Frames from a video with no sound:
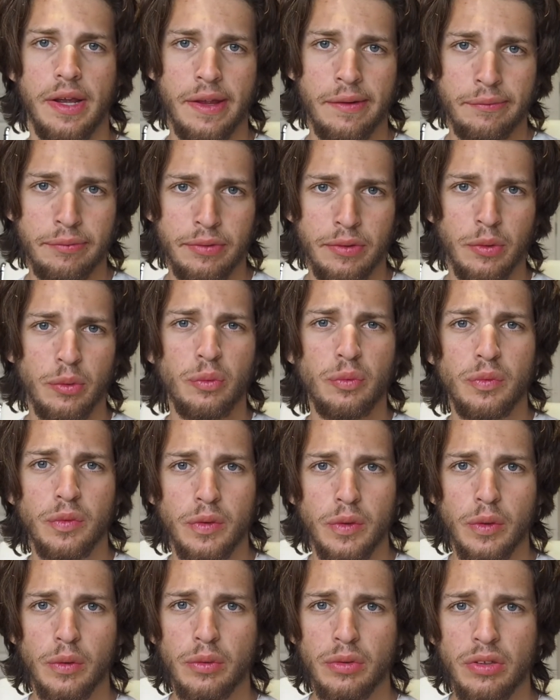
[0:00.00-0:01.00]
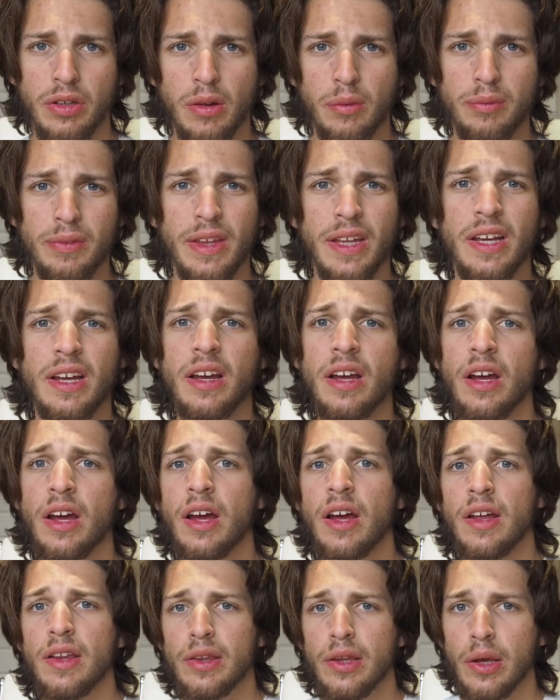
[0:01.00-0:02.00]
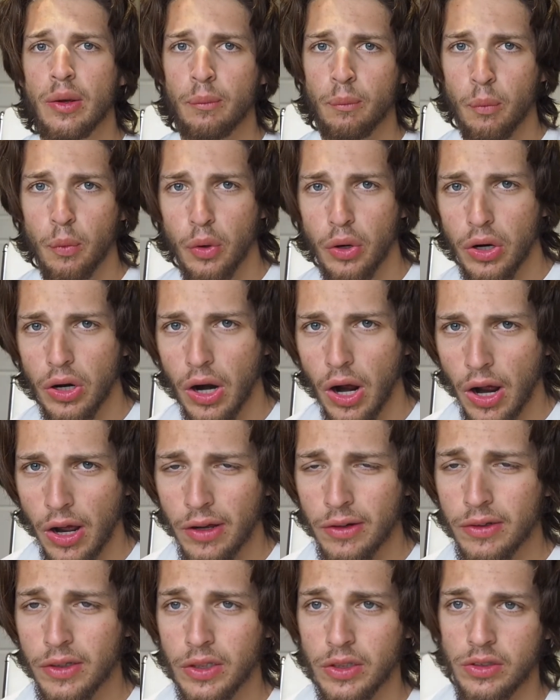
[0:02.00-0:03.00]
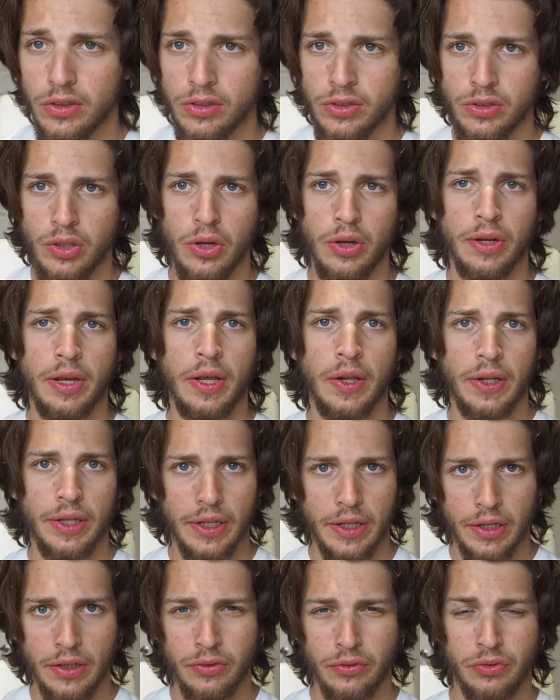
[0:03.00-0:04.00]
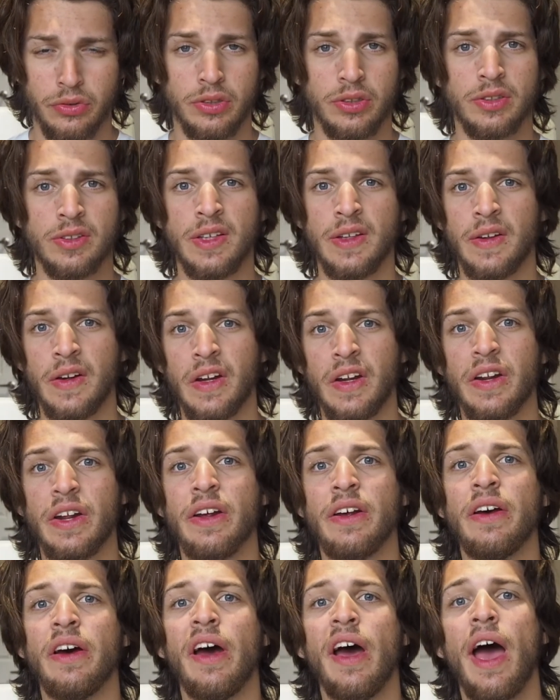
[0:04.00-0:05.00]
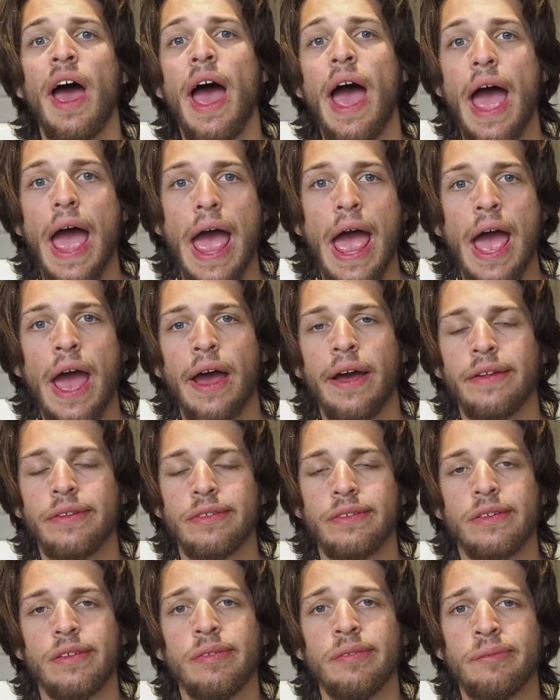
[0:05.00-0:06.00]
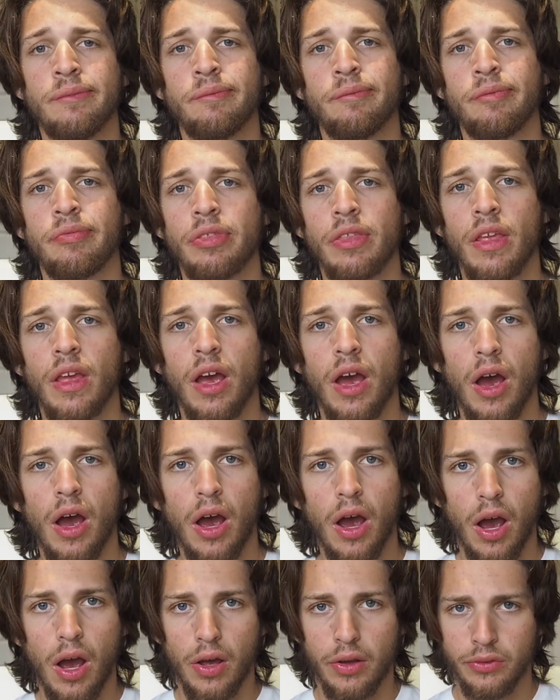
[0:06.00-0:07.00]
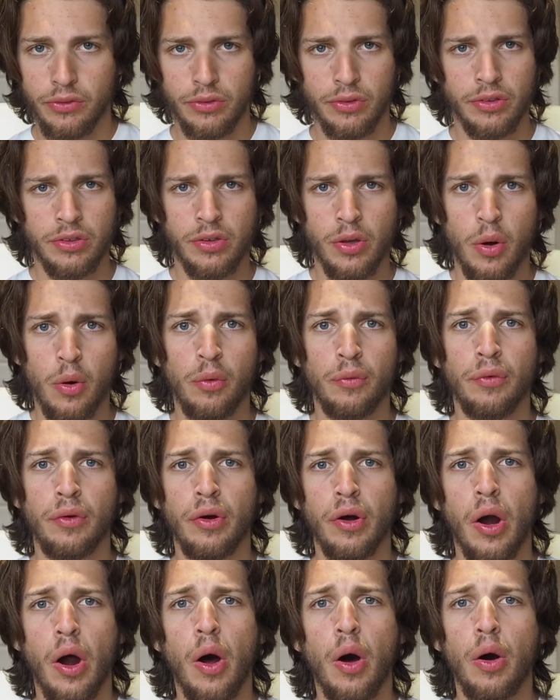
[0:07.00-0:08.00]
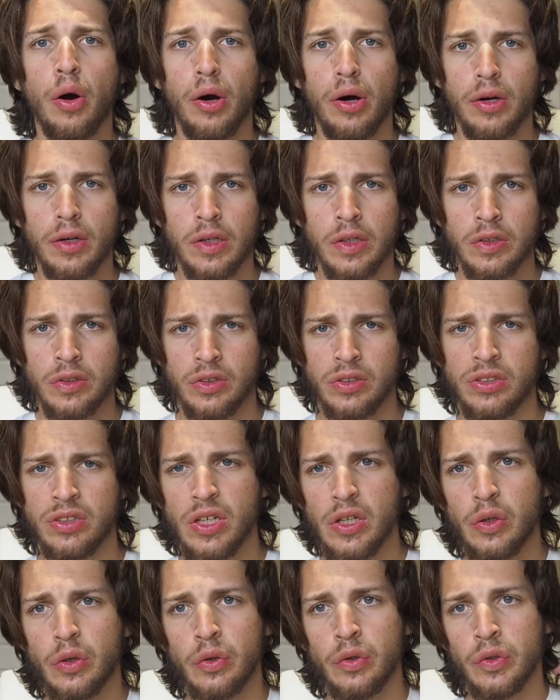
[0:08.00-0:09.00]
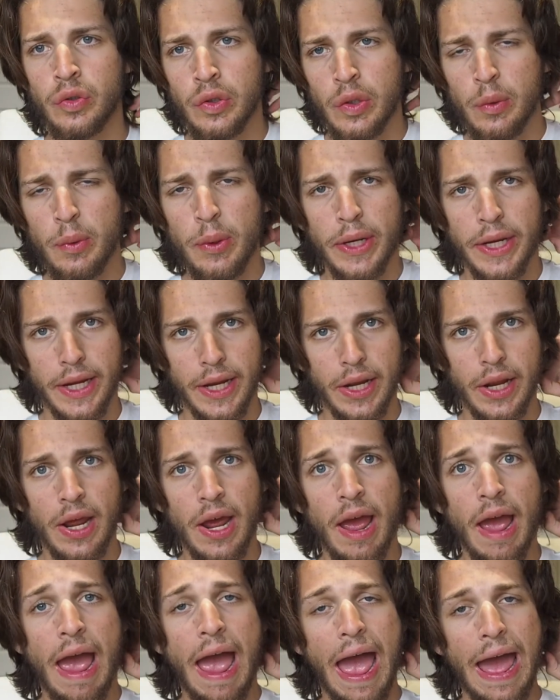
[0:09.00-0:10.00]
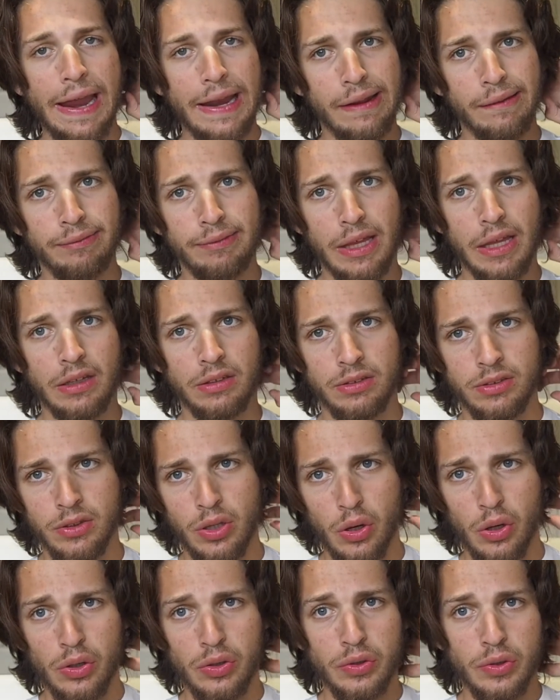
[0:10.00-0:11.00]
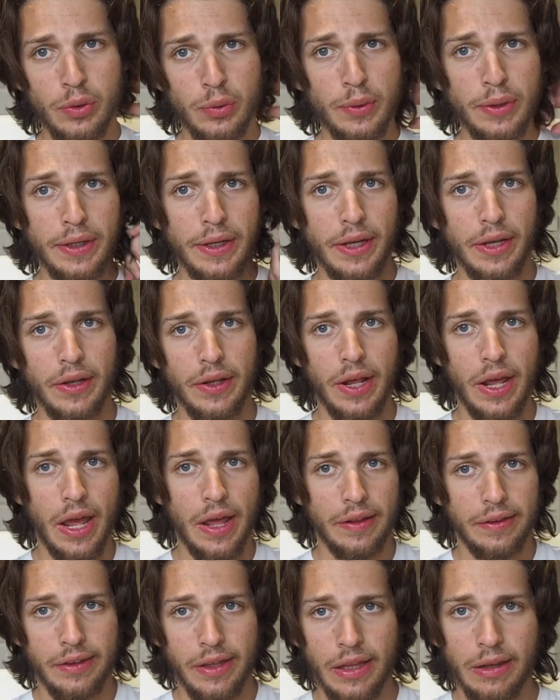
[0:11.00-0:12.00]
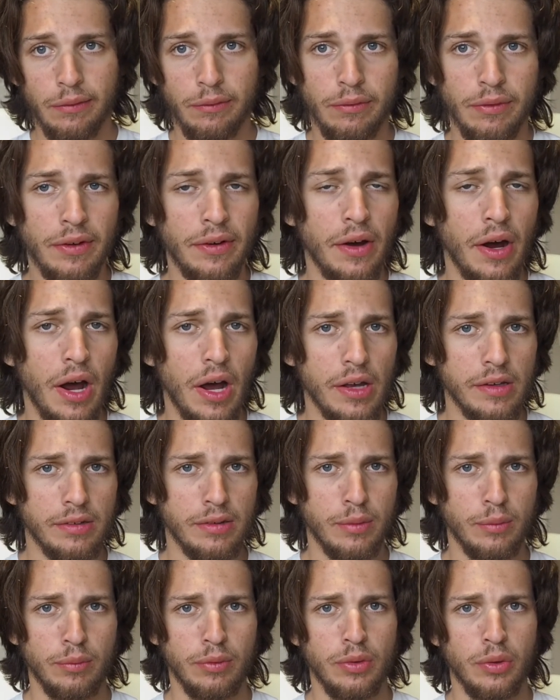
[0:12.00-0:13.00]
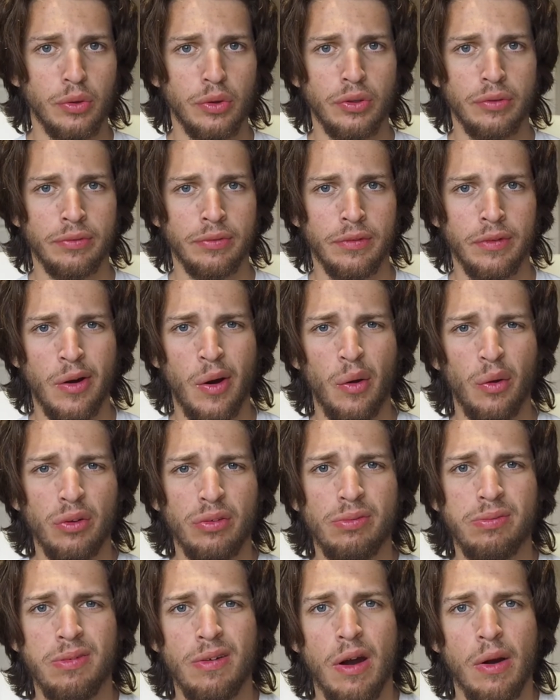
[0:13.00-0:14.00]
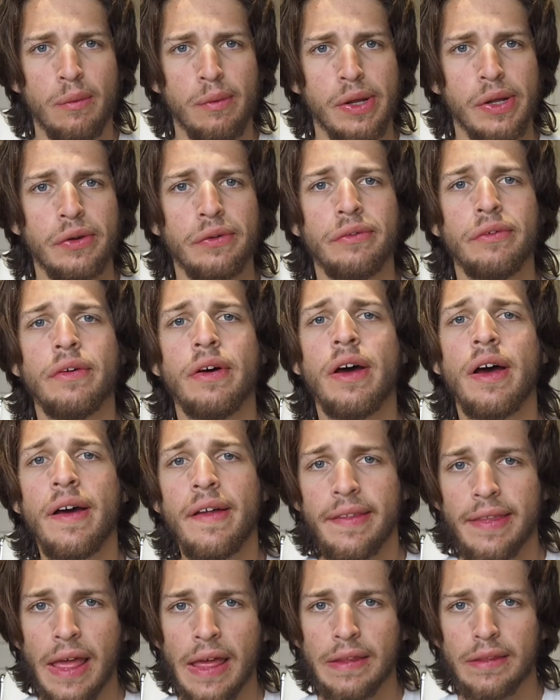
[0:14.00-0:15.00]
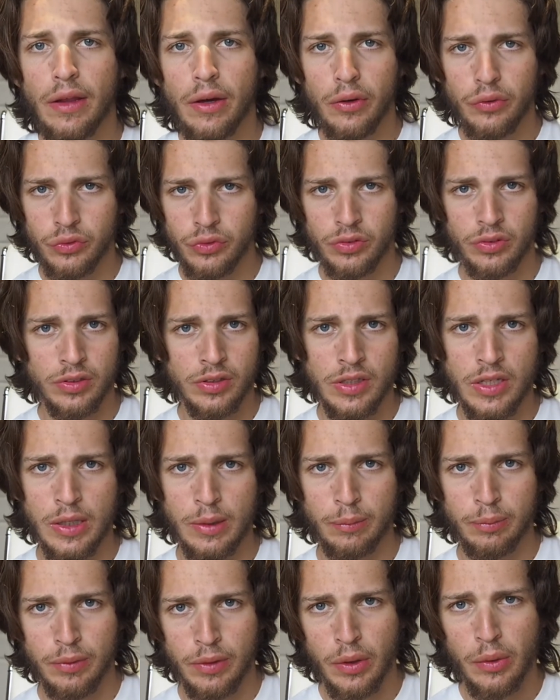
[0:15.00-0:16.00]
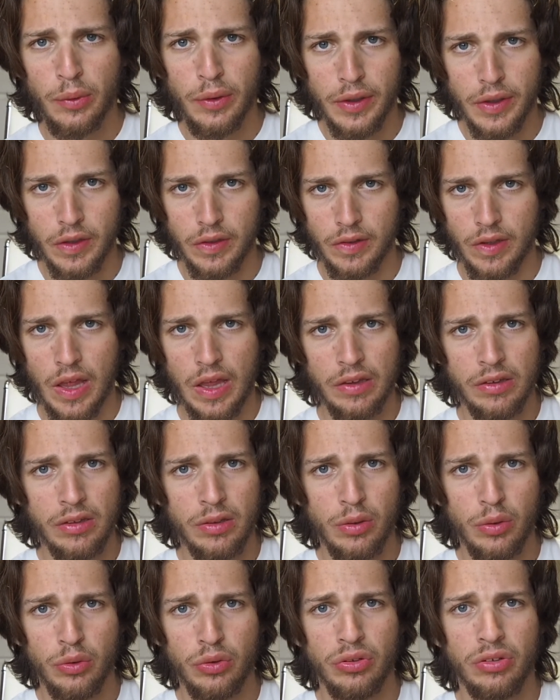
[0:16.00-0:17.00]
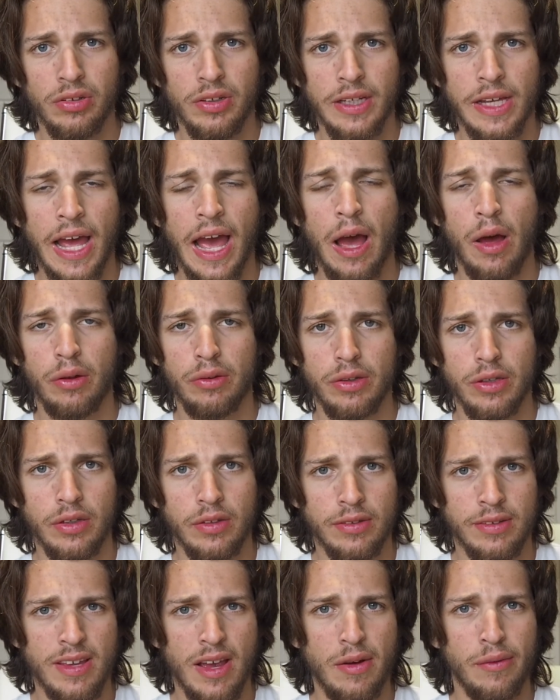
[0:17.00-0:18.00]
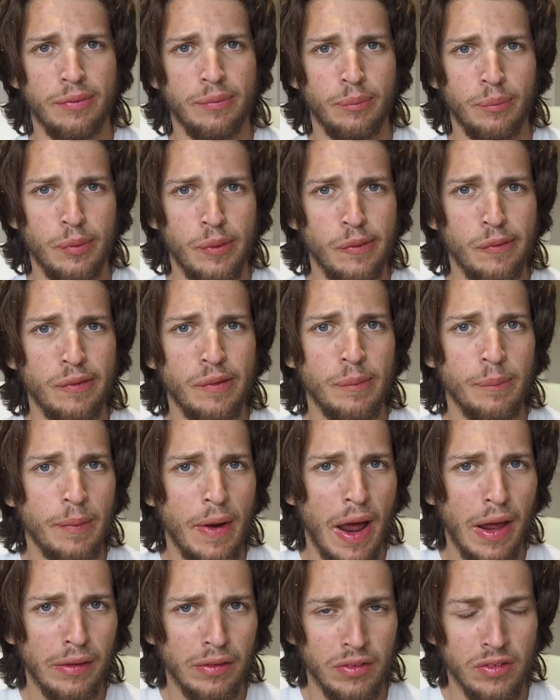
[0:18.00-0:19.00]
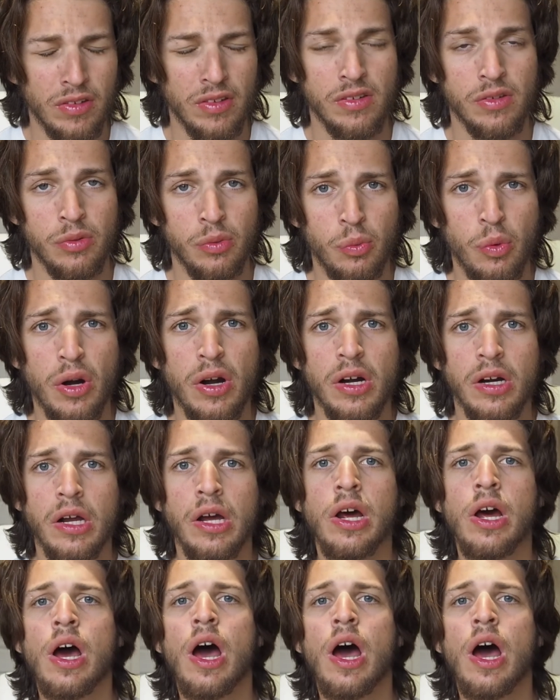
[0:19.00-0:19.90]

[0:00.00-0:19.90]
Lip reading: If you do something, they're more likely to start getting interested in it and just overall consider doing it. And if they start doing it and they realize some sort of growth from it, then they'll just keep doing it. That's usually how these self-improvement practices work.